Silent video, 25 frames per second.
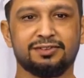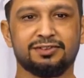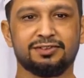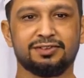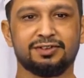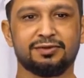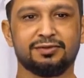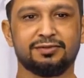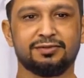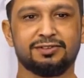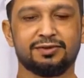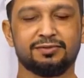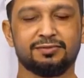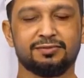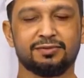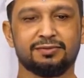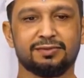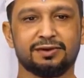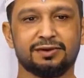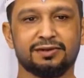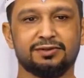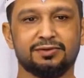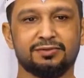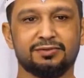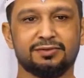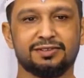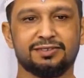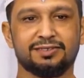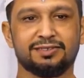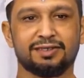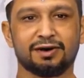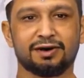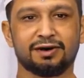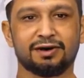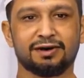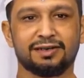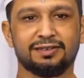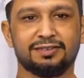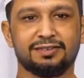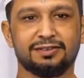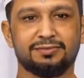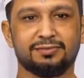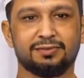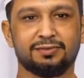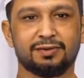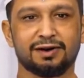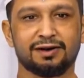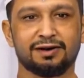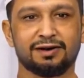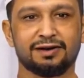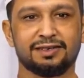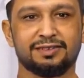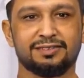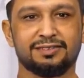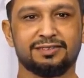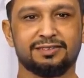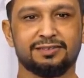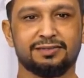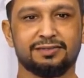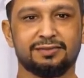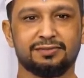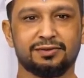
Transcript: Choose a woman who is kind and wise,